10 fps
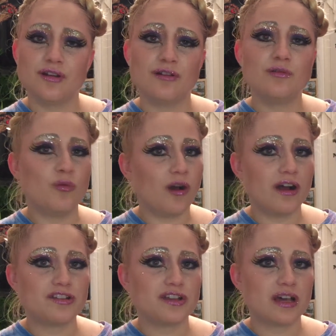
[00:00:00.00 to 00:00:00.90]
go and
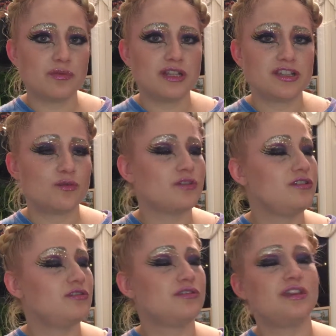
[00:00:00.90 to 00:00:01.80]
watch a competition, whether
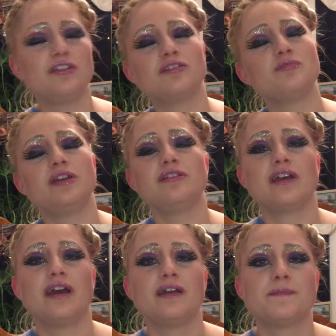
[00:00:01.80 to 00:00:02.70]
you think you'll compete or
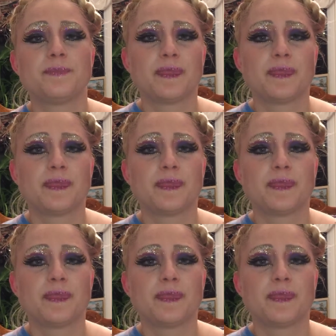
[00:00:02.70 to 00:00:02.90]
not.